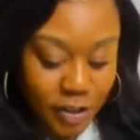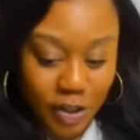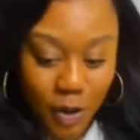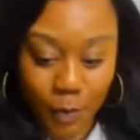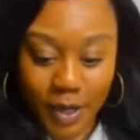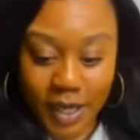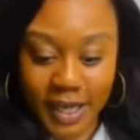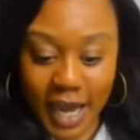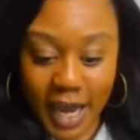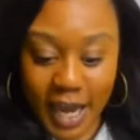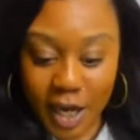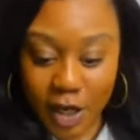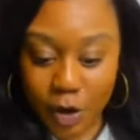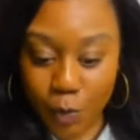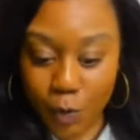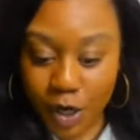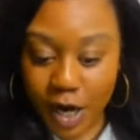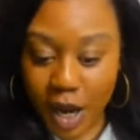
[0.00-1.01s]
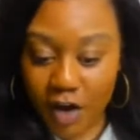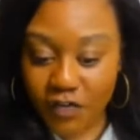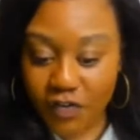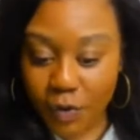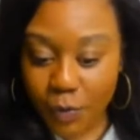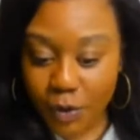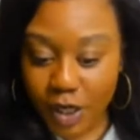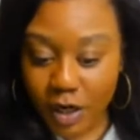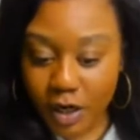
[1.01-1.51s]
So again,
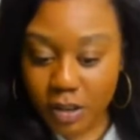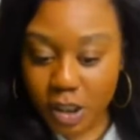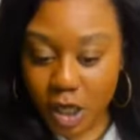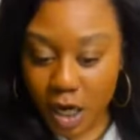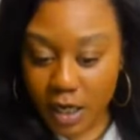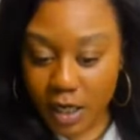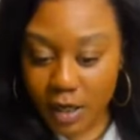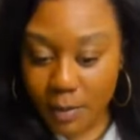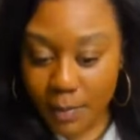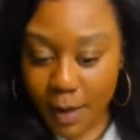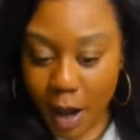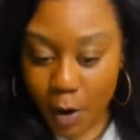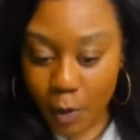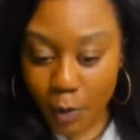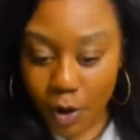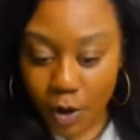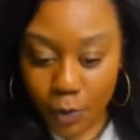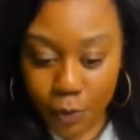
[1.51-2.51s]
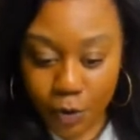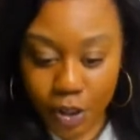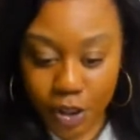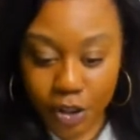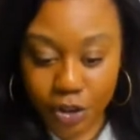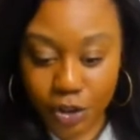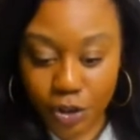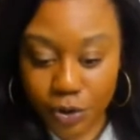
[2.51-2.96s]
whenever we are talking about what we